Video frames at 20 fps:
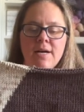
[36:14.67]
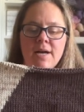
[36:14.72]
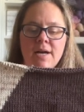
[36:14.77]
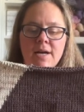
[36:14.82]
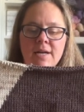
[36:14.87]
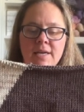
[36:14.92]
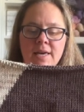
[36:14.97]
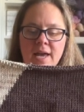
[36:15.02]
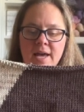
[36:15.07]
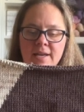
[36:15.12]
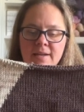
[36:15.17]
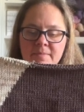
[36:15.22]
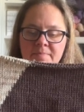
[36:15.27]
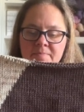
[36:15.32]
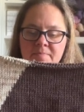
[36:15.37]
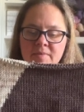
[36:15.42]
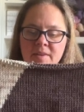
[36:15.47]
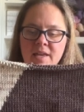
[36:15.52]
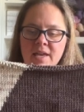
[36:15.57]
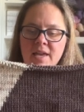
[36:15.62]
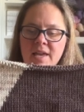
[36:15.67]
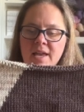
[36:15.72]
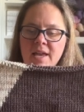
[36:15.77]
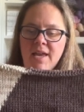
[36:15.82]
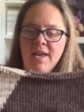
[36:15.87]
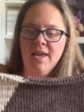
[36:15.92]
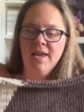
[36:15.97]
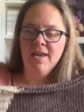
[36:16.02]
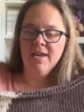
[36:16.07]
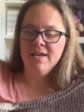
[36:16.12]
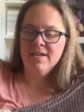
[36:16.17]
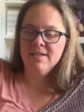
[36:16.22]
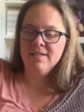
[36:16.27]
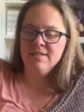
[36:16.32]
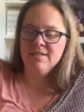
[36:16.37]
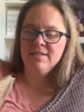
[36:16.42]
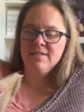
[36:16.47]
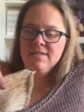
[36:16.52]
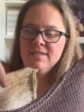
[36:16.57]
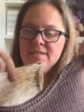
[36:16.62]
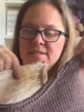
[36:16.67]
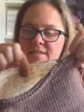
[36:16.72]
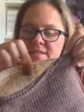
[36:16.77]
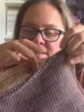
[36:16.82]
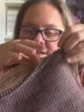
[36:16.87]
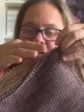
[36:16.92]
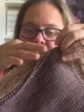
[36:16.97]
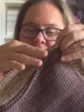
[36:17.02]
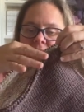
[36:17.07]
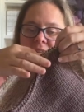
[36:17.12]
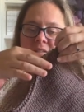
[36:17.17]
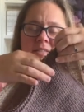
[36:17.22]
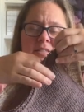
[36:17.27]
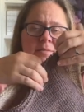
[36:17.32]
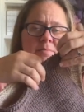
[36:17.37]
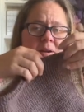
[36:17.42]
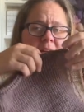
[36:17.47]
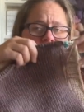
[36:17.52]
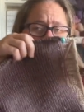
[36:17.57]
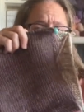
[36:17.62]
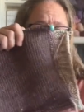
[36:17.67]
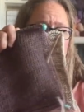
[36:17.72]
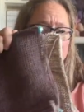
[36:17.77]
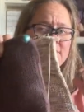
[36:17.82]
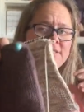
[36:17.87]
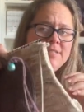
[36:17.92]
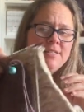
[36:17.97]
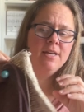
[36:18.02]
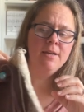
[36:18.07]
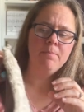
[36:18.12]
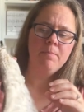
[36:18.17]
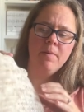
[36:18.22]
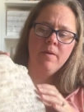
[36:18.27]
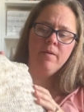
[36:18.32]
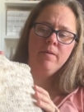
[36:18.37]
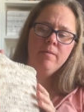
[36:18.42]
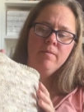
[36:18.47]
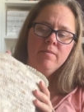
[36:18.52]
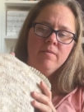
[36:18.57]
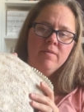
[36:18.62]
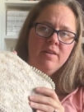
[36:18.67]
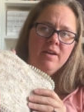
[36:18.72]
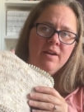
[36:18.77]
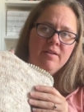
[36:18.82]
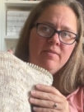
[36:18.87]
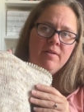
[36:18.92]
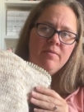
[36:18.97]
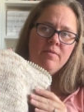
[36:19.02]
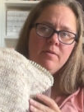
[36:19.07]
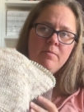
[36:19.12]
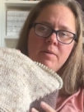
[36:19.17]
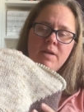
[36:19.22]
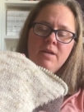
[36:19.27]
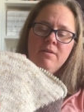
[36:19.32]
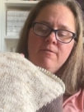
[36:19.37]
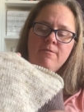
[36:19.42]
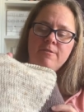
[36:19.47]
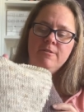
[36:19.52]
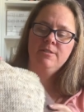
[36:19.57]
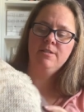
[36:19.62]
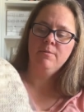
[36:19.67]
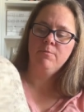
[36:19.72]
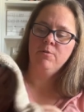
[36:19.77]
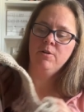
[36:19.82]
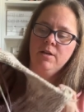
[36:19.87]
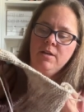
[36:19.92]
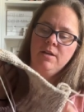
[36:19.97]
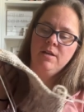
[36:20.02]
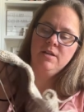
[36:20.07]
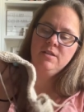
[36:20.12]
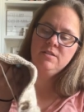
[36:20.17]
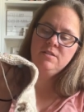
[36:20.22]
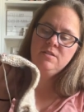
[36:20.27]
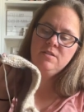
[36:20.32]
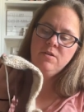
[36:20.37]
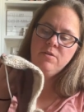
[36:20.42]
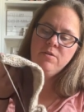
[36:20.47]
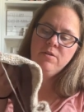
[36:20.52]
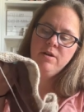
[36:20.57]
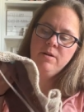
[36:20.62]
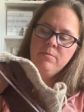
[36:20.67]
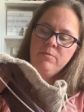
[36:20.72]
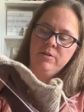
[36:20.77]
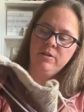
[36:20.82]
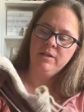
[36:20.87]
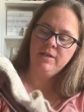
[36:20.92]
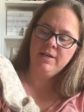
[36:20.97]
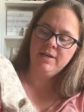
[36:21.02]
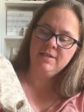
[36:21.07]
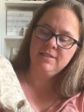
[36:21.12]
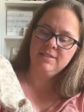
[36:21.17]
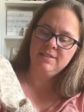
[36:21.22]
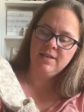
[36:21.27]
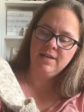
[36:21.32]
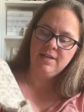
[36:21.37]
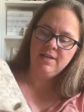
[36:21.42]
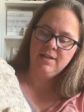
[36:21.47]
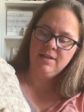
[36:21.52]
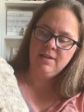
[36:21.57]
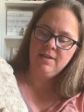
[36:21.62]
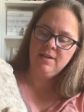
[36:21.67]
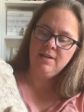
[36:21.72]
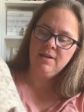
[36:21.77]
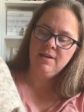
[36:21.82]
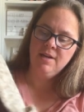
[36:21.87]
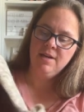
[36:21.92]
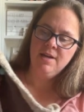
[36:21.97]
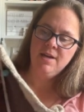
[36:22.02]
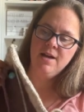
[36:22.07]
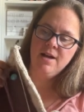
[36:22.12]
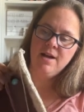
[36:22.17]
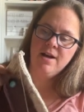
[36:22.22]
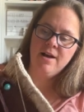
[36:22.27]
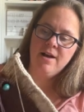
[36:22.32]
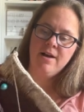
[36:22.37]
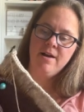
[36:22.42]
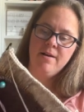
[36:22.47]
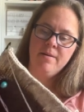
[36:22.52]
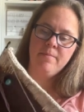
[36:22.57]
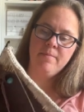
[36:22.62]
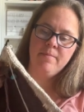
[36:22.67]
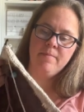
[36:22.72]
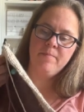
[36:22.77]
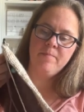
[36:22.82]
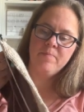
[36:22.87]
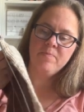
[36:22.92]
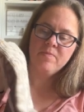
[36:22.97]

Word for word: again. And uh, this is my first sample that I've ever made for someone, so I'm really excited. Um,